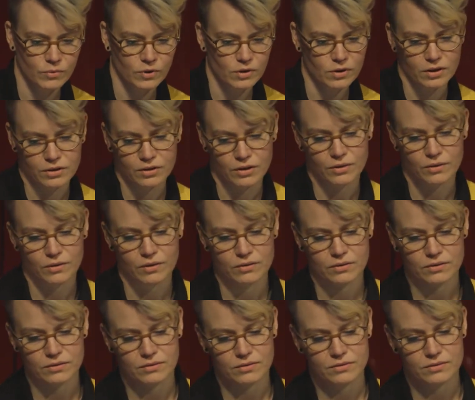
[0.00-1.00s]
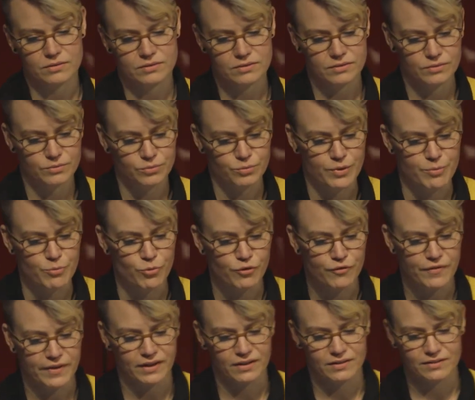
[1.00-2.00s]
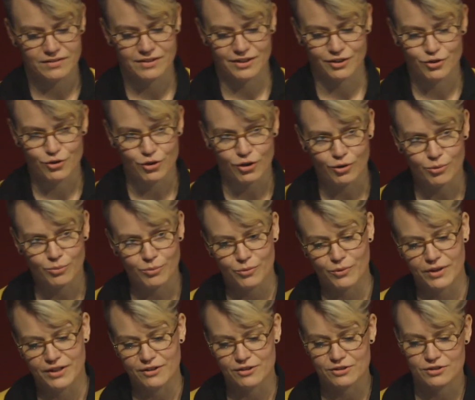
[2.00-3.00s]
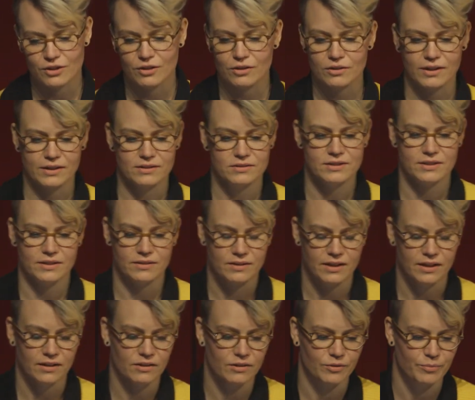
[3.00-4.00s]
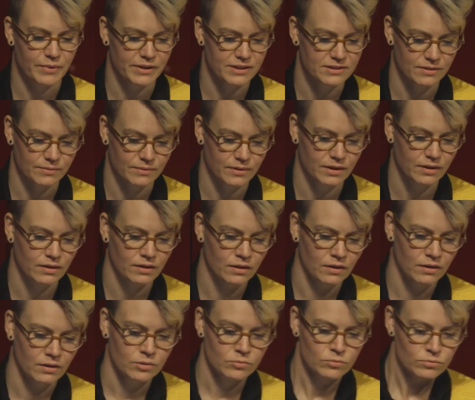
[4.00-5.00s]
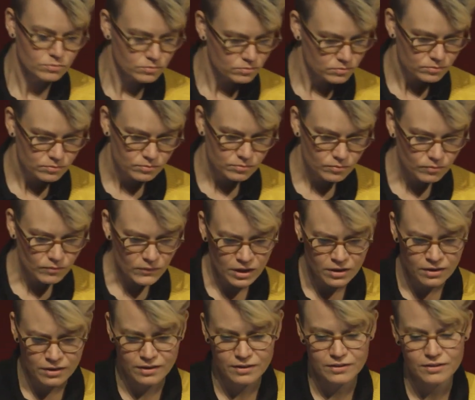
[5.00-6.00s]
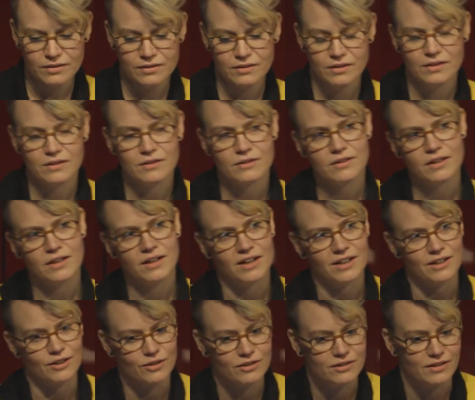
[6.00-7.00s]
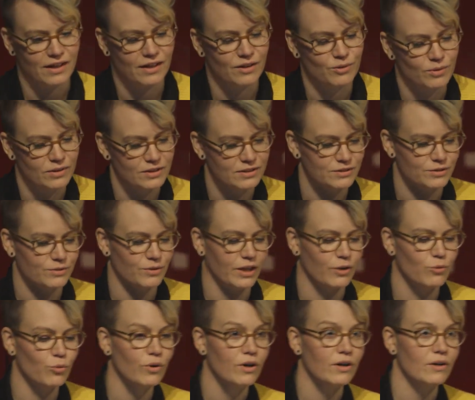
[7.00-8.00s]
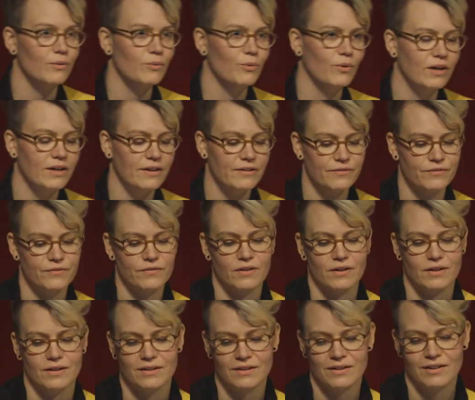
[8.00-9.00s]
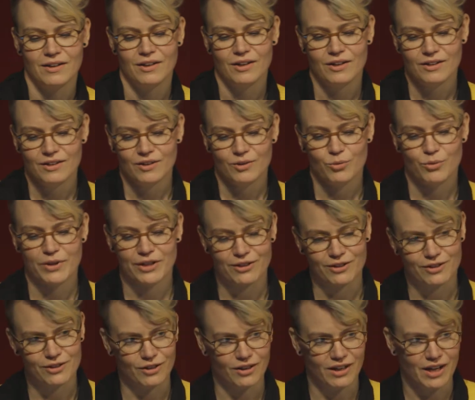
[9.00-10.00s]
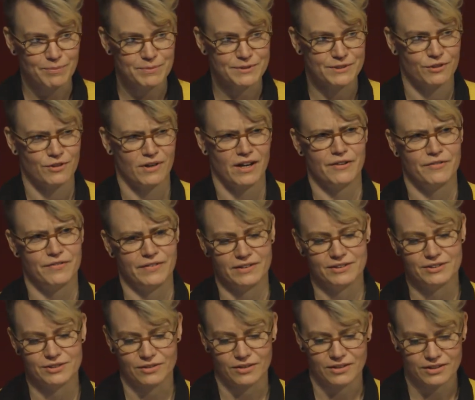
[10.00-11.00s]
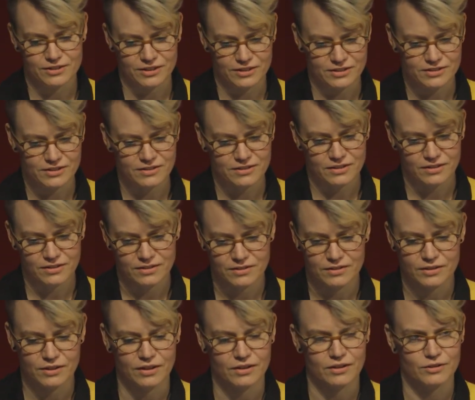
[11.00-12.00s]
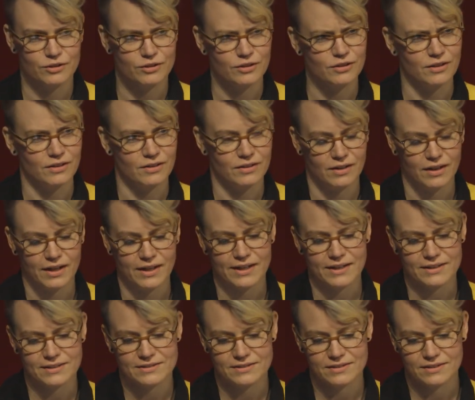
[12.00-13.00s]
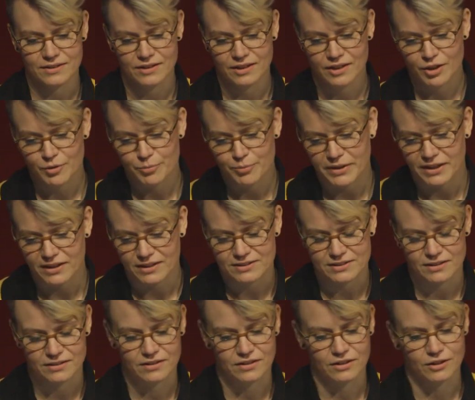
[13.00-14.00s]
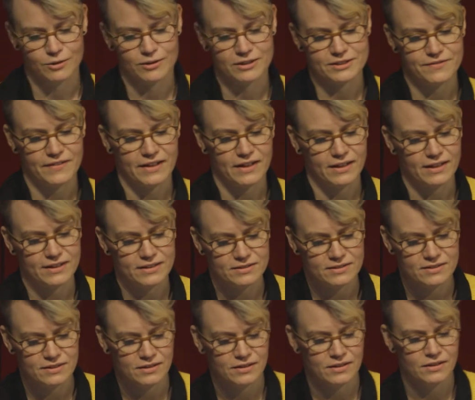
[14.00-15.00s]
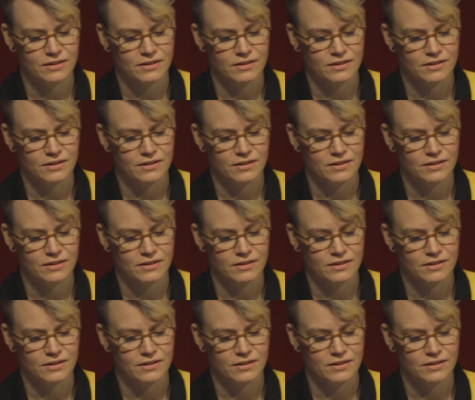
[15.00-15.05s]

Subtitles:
Although removing the Chrome when you scroll, that could be something. Another thing I looked at was like, what if we could collapse the graph into just the highest peaks and the lowest valleys